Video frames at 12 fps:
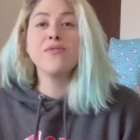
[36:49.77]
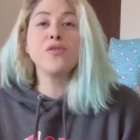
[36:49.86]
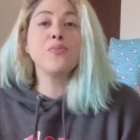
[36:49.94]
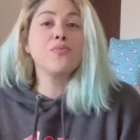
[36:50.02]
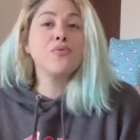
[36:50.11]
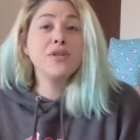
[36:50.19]

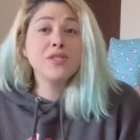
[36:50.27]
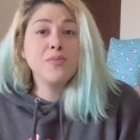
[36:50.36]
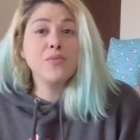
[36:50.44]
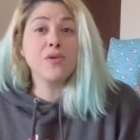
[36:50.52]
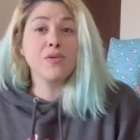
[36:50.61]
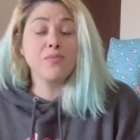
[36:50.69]
your
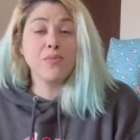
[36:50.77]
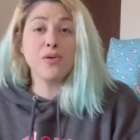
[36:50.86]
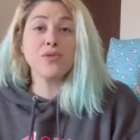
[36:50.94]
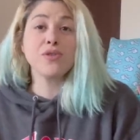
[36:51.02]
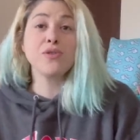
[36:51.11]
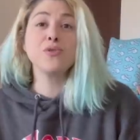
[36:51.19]
printable
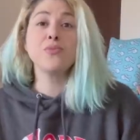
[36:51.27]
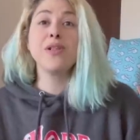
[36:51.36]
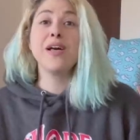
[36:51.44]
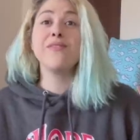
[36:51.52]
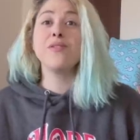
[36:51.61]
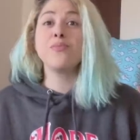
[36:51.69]
posters
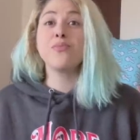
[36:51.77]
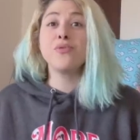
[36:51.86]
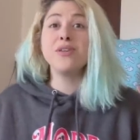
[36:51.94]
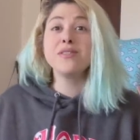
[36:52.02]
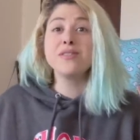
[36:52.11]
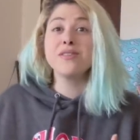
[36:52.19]
will have a
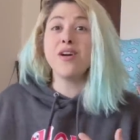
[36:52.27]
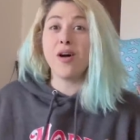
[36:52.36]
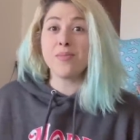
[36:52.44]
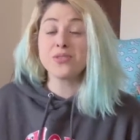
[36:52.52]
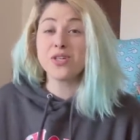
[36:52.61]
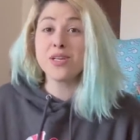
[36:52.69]
print
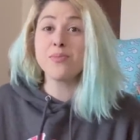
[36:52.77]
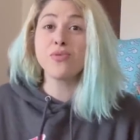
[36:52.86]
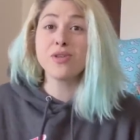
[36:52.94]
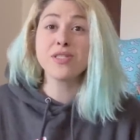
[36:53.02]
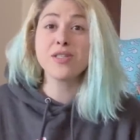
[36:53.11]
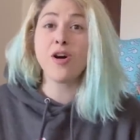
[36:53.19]
option, a
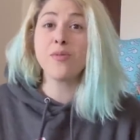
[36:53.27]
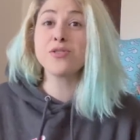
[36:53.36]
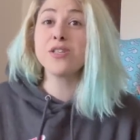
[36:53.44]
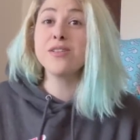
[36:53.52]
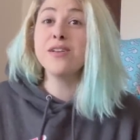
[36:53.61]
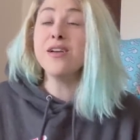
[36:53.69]
printed
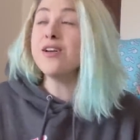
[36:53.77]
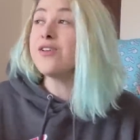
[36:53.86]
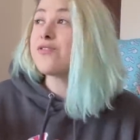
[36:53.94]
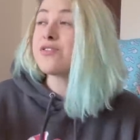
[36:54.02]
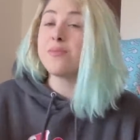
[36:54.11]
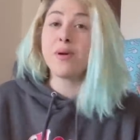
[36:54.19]
option
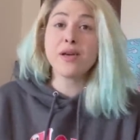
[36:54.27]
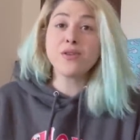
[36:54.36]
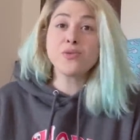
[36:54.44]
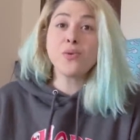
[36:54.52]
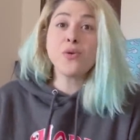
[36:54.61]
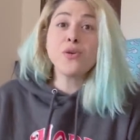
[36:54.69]
for the buyer
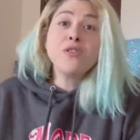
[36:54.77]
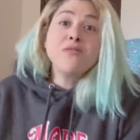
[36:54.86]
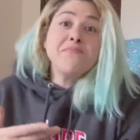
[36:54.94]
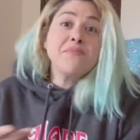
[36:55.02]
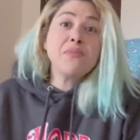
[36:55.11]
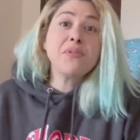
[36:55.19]
to order,
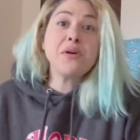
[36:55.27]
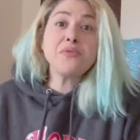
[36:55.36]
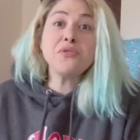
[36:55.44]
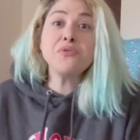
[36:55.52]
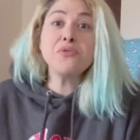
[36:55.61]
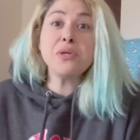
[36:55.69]

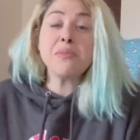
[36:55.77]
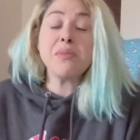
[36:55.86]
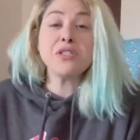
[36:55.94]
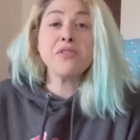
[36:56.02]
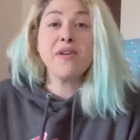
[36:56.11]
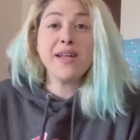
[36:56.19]
without you doing
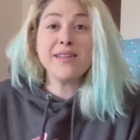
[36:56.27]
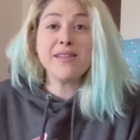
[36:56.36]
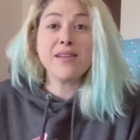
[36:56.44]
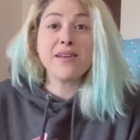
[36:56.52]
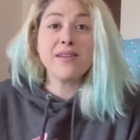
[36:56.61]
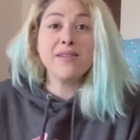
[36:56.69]
much of
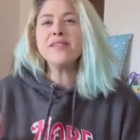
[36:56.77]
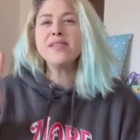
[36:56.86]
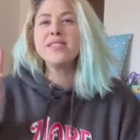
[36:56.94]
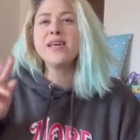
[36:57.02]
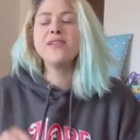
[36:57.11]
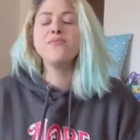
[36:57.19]
anything. The
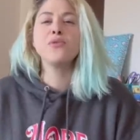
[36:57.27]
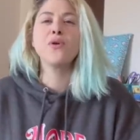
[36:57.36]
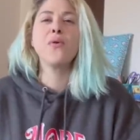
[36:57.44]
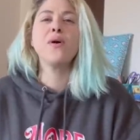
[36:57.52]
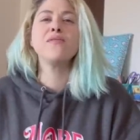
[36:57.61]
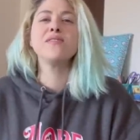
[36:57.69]
second
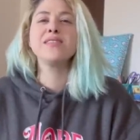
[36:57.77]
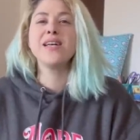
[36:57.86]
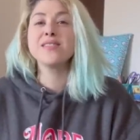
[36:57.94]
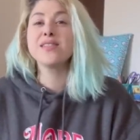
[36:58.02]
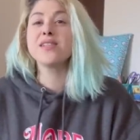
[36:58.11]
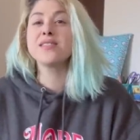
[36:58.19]
pro of
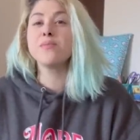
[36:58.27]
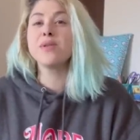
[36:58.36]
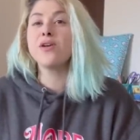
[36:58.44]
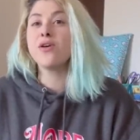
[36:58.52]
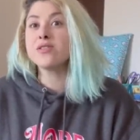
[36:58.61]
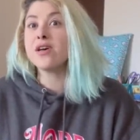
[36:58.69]
Zazzle is
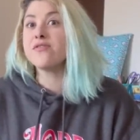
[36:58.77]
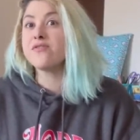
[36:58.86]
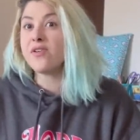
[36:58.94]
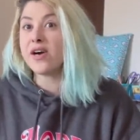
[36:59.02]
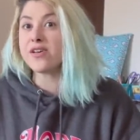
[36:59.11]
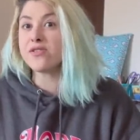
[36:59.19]
something called a
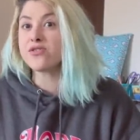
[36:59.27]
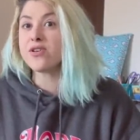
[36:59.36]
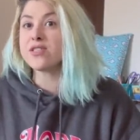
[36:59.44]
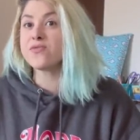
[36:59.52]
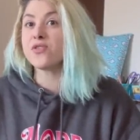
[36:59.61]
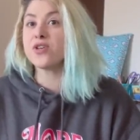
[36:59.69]
file
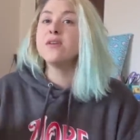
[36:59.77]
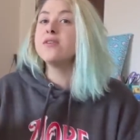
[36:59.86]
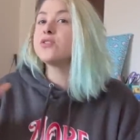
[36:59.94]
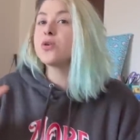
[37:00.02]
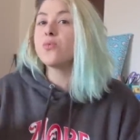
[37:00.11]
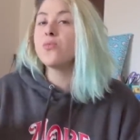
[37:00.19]
transfer.
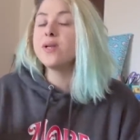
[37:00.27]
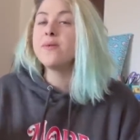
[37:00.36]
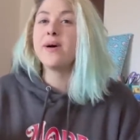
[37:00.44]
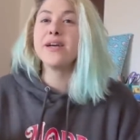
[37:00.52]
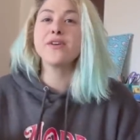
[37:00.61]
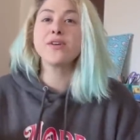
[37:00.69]
So when a
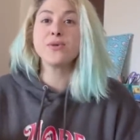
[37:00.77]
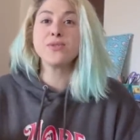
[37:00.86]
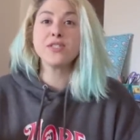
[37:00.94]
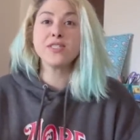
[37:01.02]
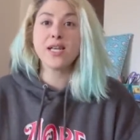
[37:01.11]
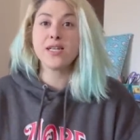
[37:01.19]
buyer goes
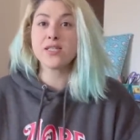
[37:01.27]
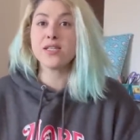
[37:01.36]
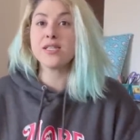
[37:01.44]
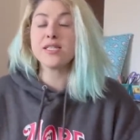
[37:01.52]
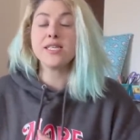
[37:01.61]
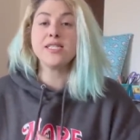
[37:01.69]
to Zazzle
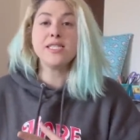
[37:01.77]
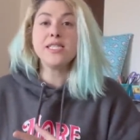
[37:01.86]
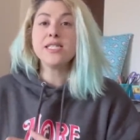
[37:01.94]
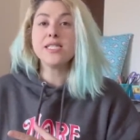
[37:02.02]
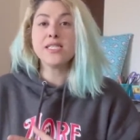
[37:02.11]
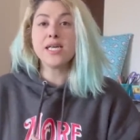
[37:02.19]
and they see
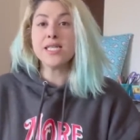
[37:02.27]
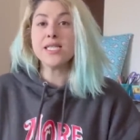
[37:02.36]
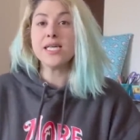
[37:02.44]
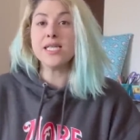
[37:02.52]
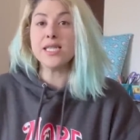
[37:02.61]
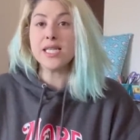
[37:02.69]
a design
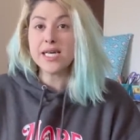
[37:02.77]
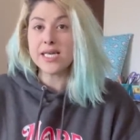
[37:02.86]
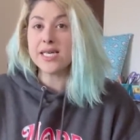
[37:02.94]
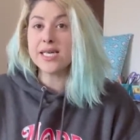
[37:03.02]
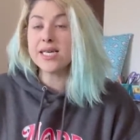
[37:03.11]
they like,